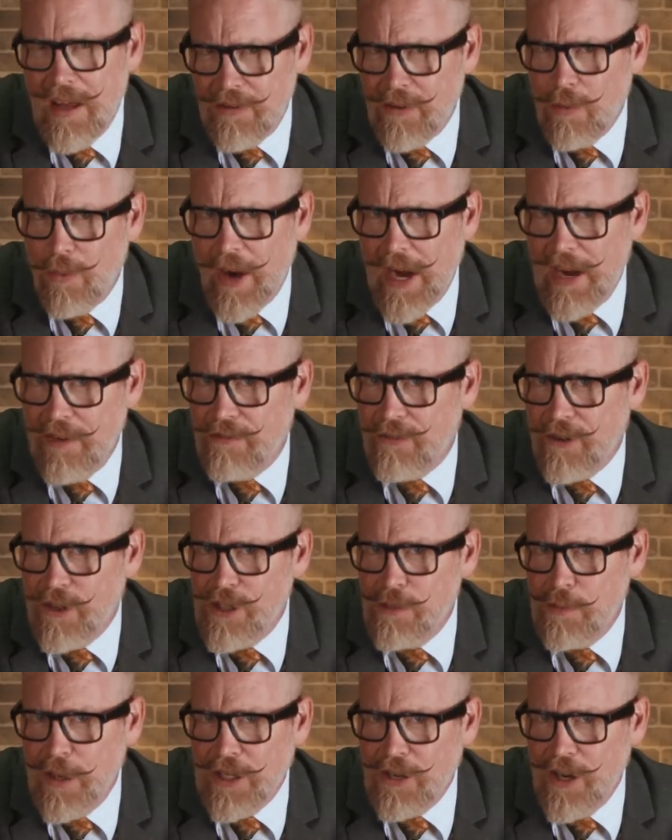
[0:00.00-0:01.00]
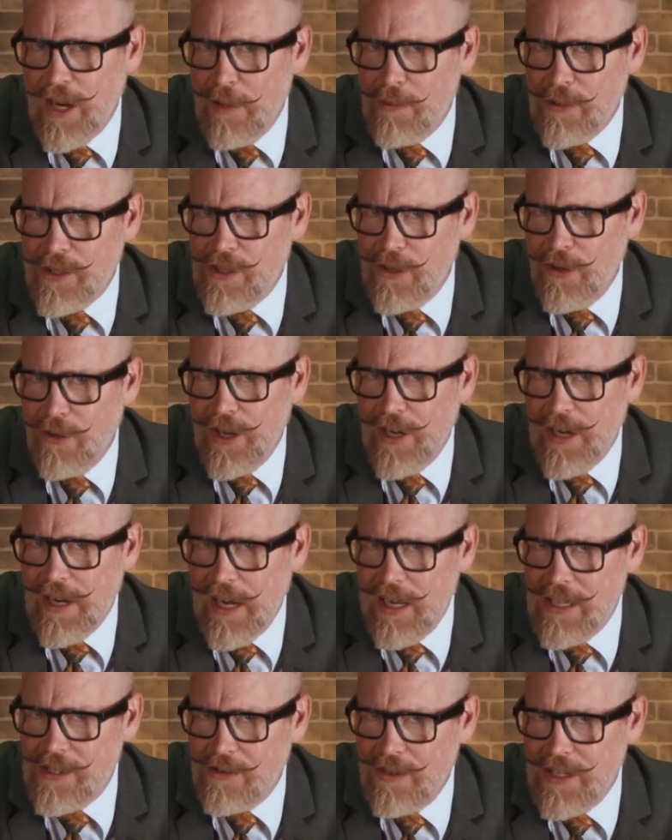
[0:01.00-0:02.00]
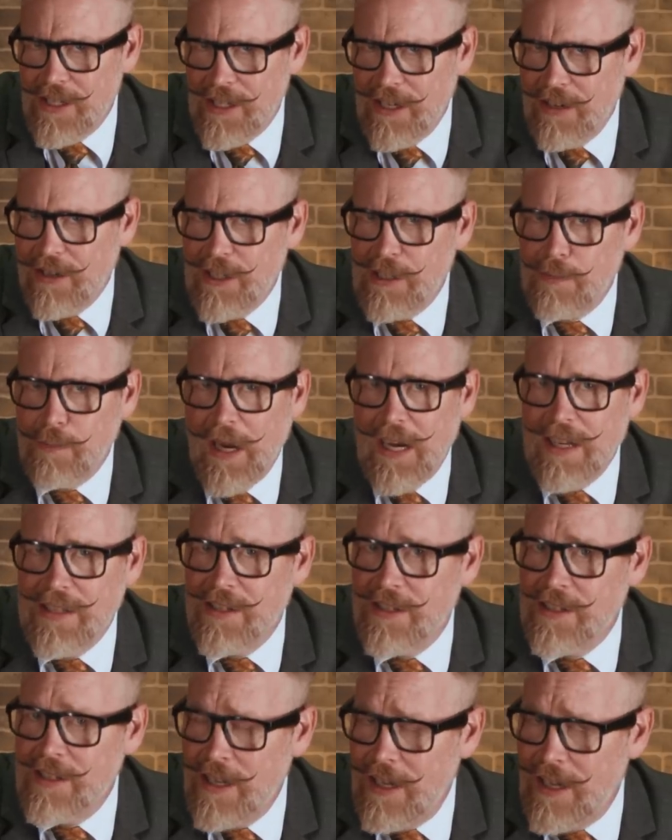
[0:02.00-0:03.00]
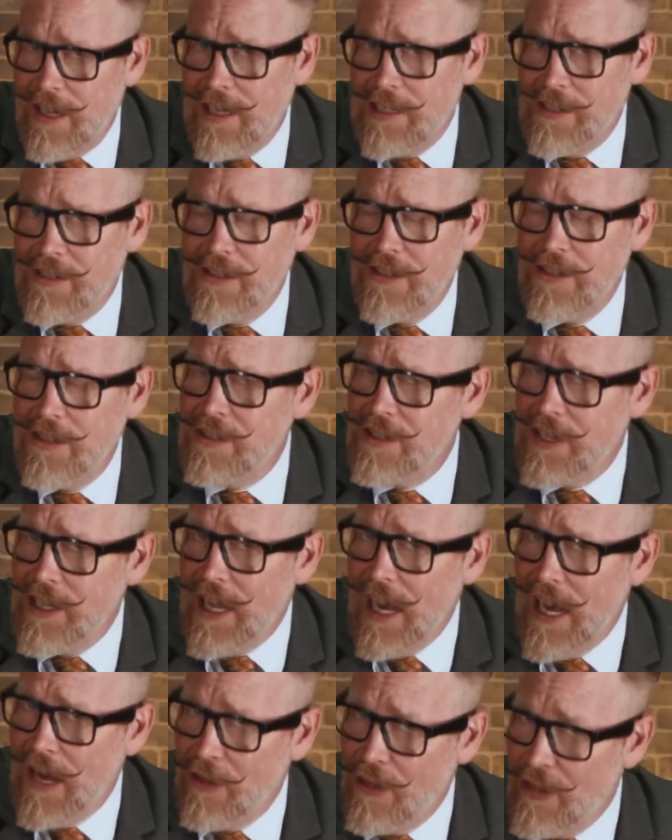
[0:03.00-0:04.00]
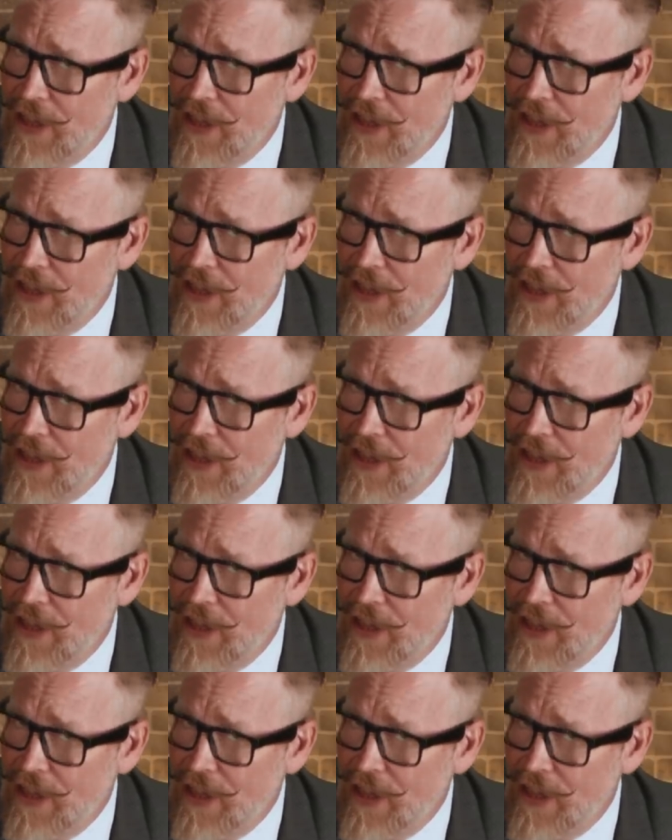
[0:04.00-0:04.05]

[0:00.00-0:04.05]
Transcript: have to wait for a special episode in Astrid series Spies and Ties to see how